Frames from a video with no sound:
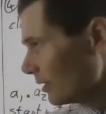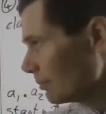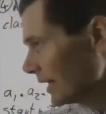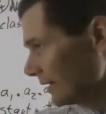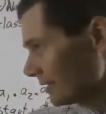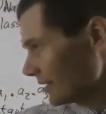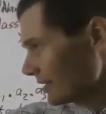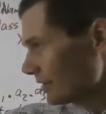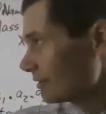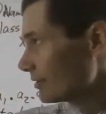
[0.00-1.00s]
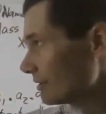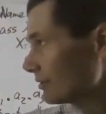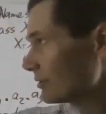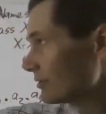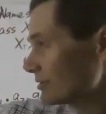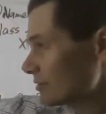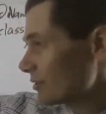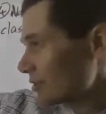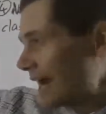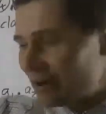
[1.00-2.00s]
but you
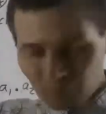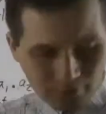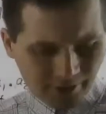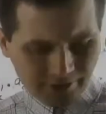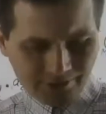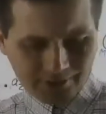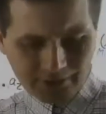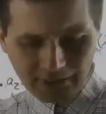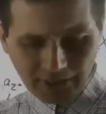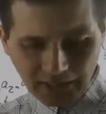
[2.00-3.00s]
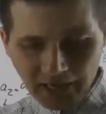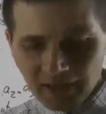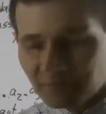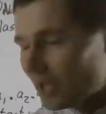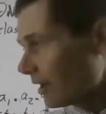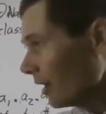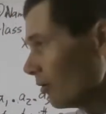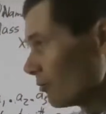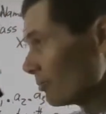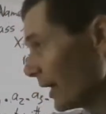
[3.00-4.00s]
search outwards.
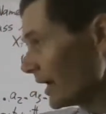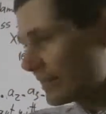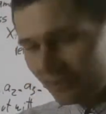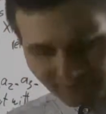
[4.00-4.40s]
But